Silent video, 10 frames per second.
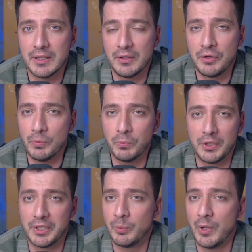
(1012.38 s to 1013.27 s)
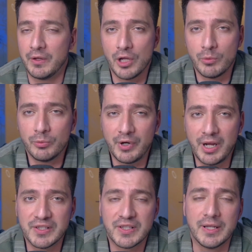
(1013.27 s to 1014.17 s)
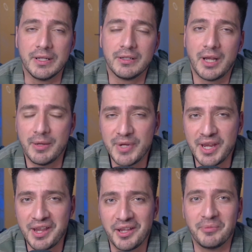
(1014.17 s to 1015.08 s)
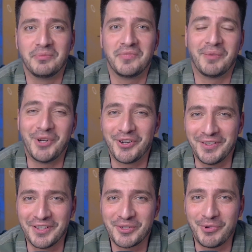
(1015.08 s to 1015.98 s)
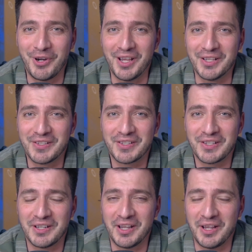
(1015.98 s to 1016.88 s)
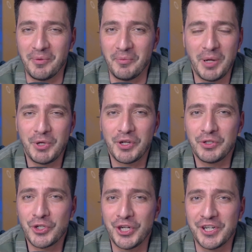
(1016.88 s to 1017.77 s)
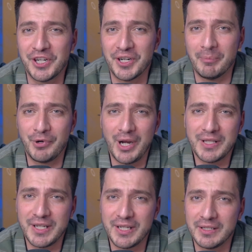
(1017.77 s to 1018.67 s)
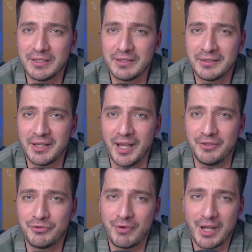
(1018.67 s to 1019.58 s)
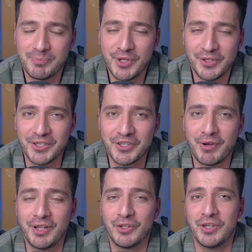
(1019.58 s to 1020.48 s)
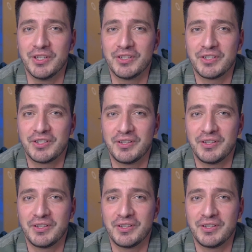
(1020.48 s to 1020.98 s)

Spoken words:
you've worked with global brands like IBM, American Express. Maybe you can share branding and trust building strategies